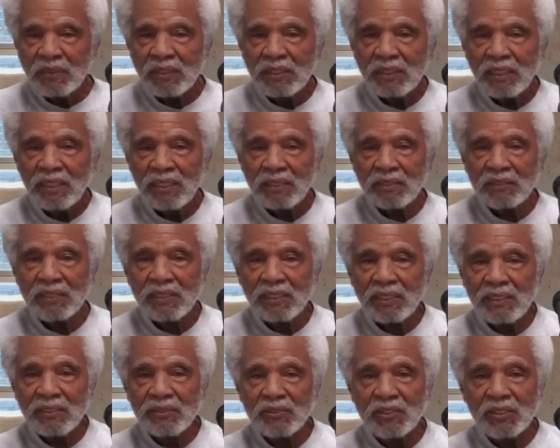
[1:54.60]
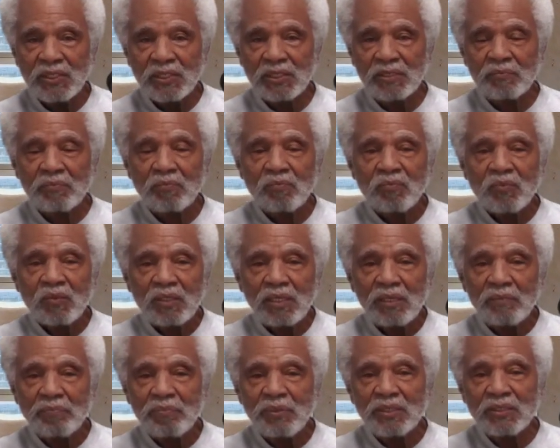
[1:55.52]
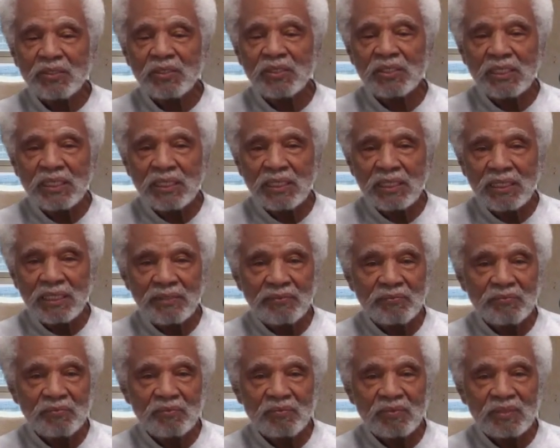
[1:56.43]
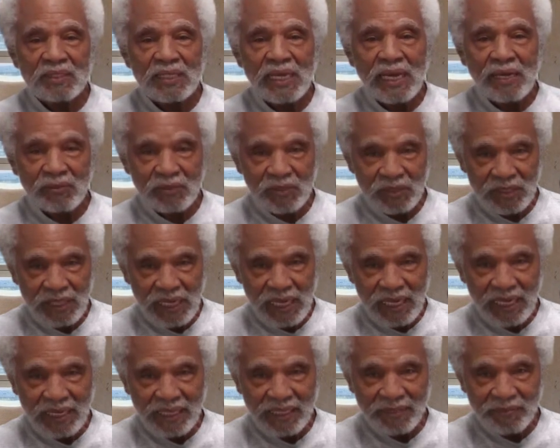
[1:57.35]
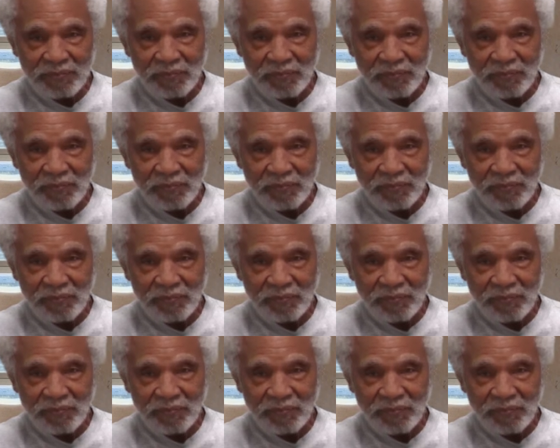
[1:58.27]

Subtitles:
It's getting just a bit chilly outside.